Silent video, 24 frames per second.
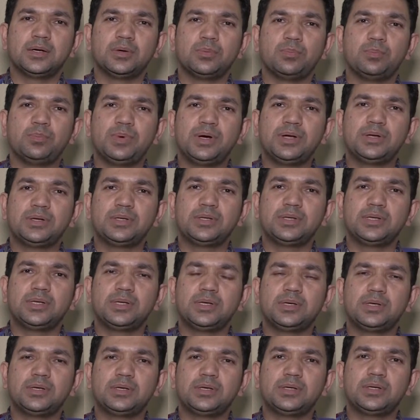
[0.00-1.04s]
But
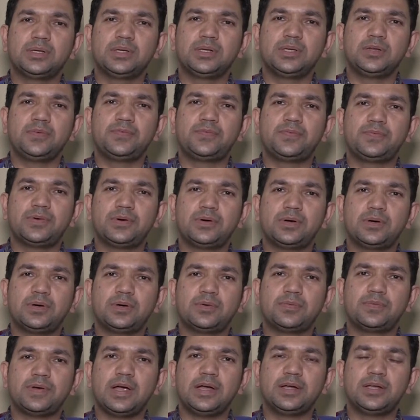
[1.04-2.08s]
if
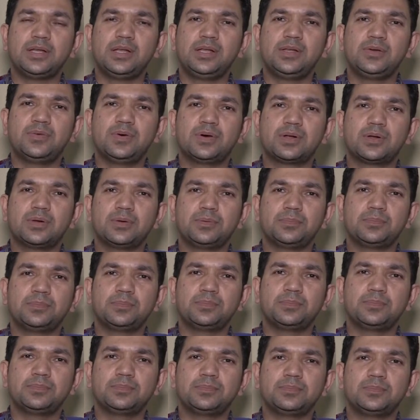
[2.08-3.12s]
fatty liver
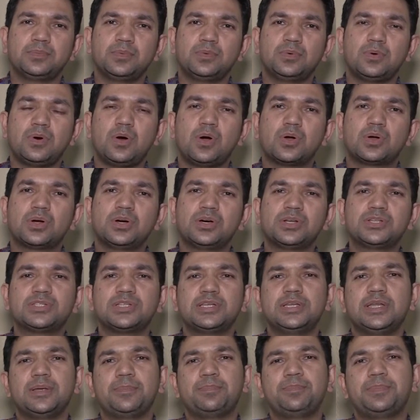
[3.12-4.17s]
occurs
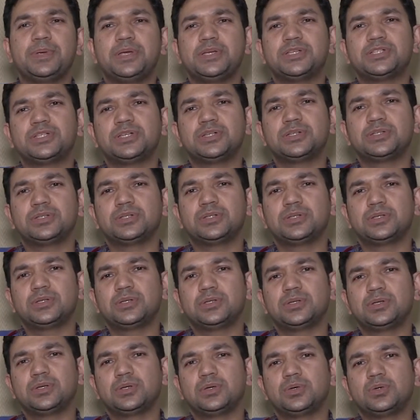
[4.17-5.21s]
in a patient
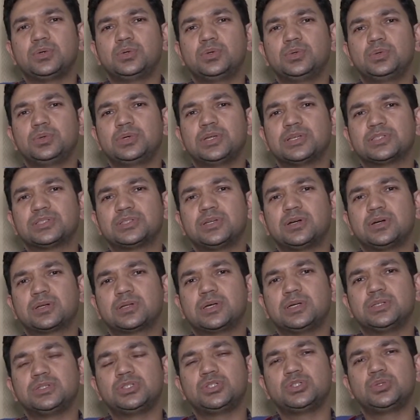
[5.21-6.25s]
who does not
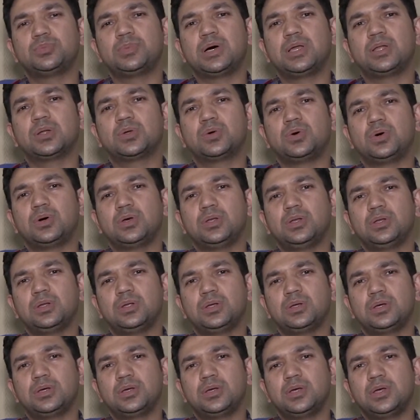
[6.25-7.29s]
consume alcohol,
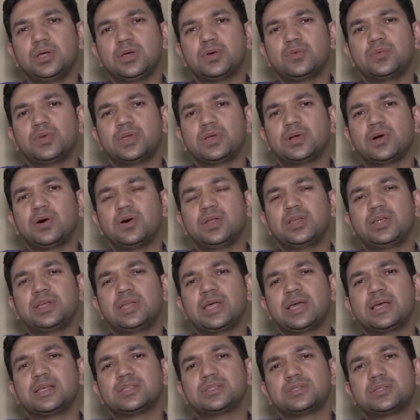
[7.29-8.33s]
we call it
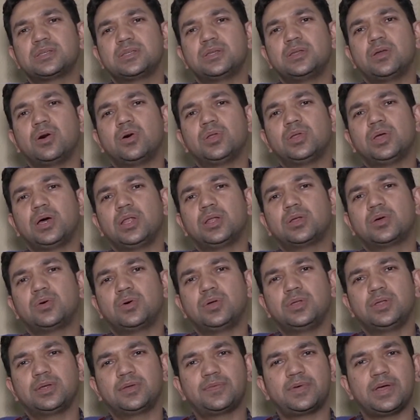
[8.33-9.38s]
as
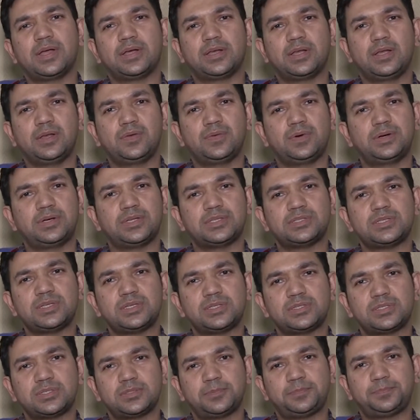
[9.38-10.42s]
non-alcoholic fatty liver
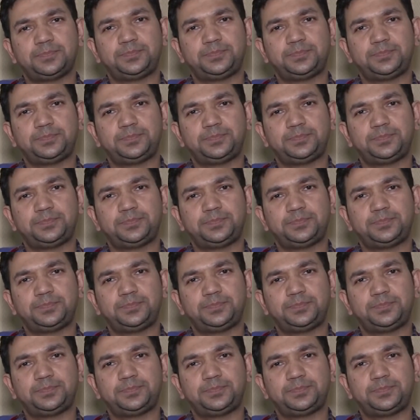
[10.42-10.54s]
disease.